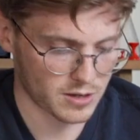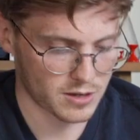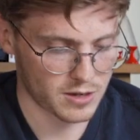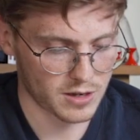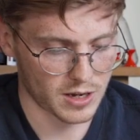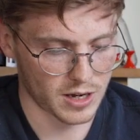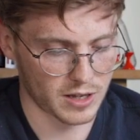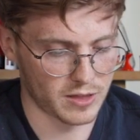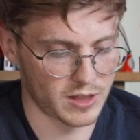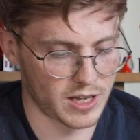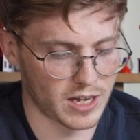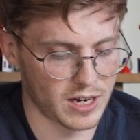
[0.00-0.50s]

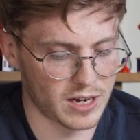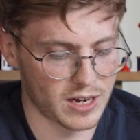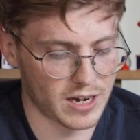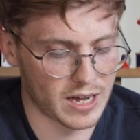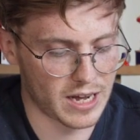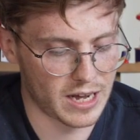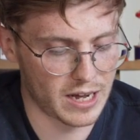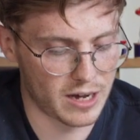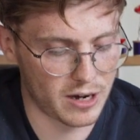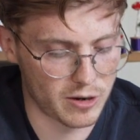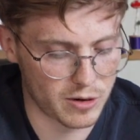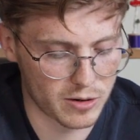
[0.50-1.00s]
And then
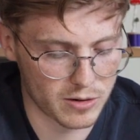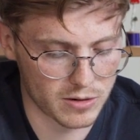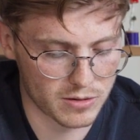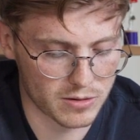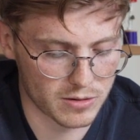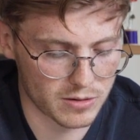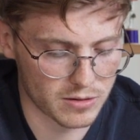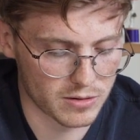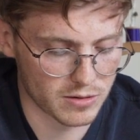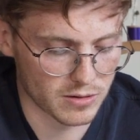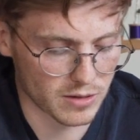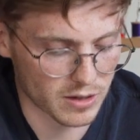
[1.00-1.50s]
now,
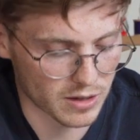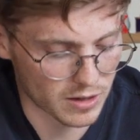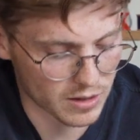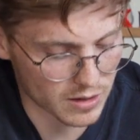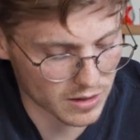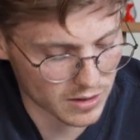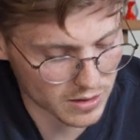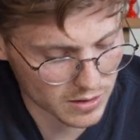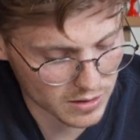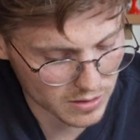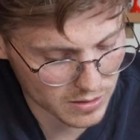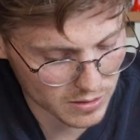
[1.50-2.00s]

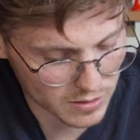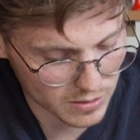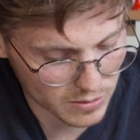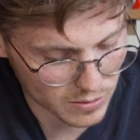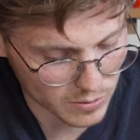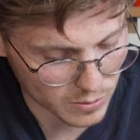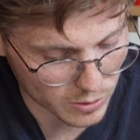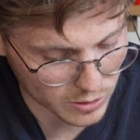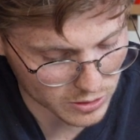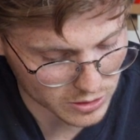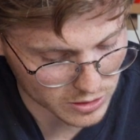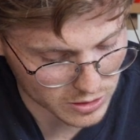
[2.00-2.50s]

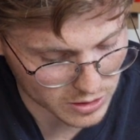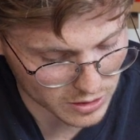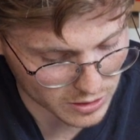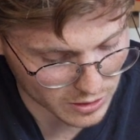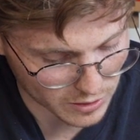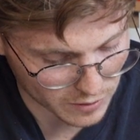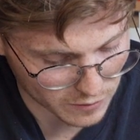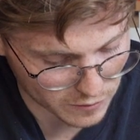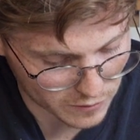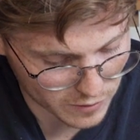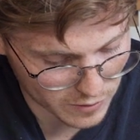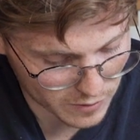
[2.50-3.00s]
once
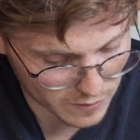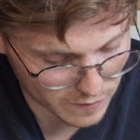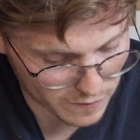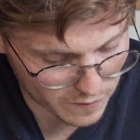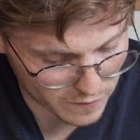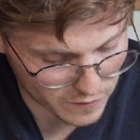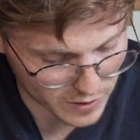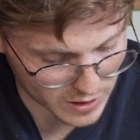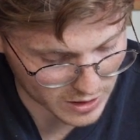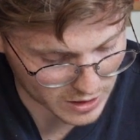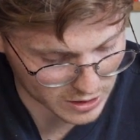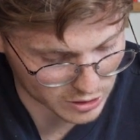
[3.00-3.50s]
you've
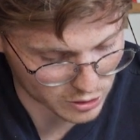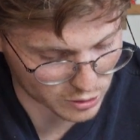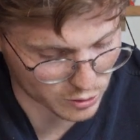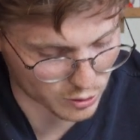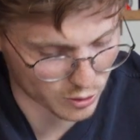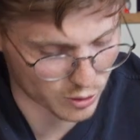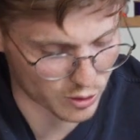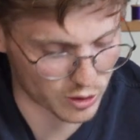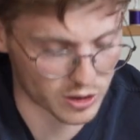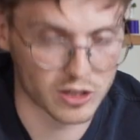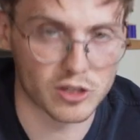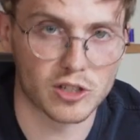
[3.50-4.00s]
finished
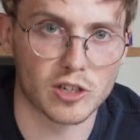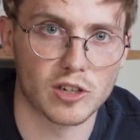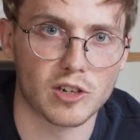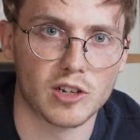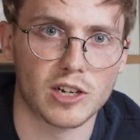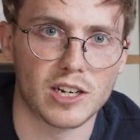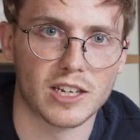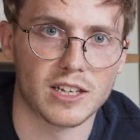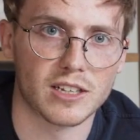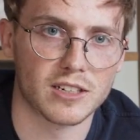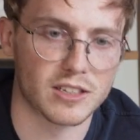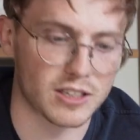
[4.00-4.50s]
drawing
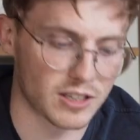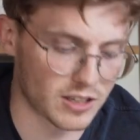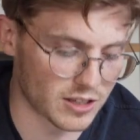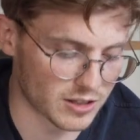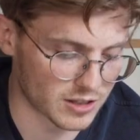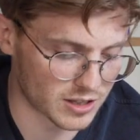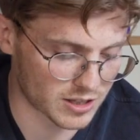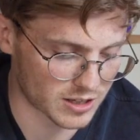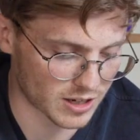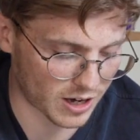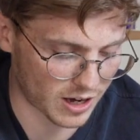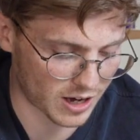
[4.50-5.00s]
Julian, you can
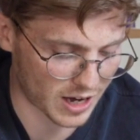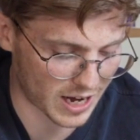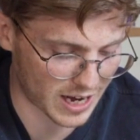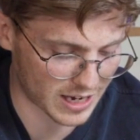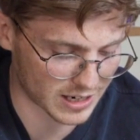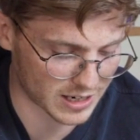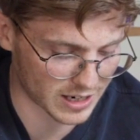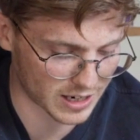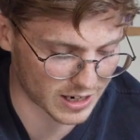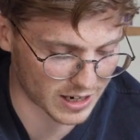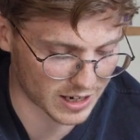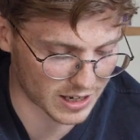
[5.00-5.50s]
start
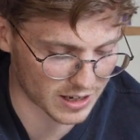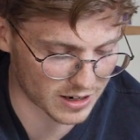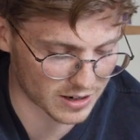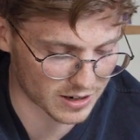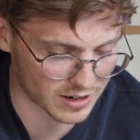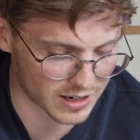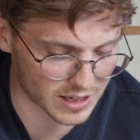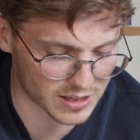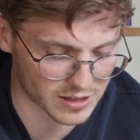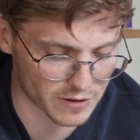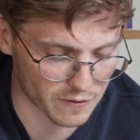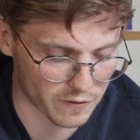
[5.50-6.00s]
adding in
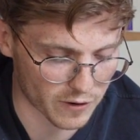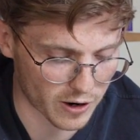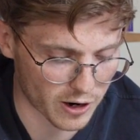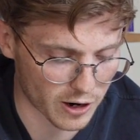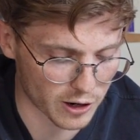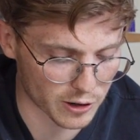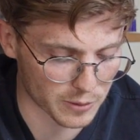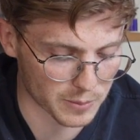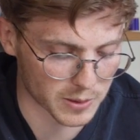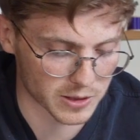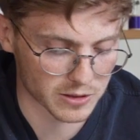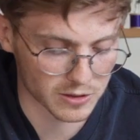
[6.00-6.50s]
his
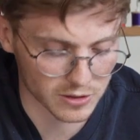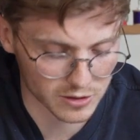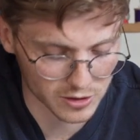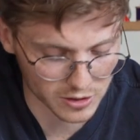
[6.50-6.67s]
environment.